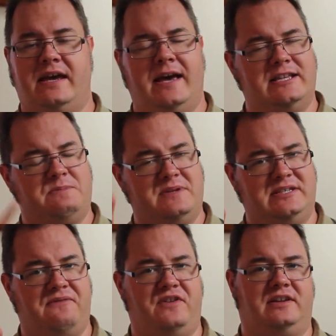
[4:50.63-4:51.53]
And
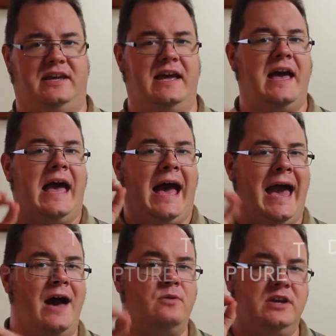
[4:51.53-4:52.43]
specifically,
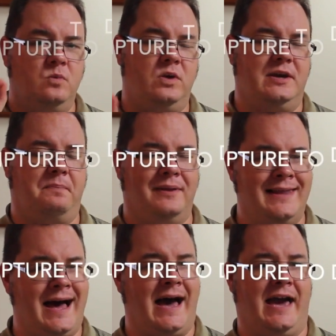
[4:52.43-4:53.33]
how can we
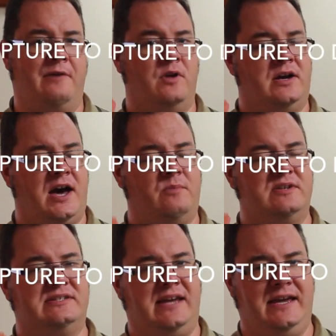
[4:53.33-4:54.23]
apply what God
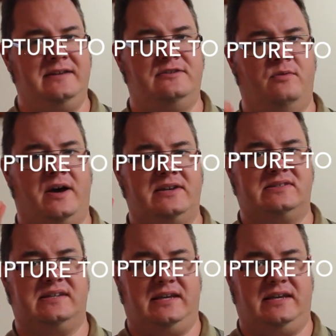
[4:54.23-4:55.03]
was saying to us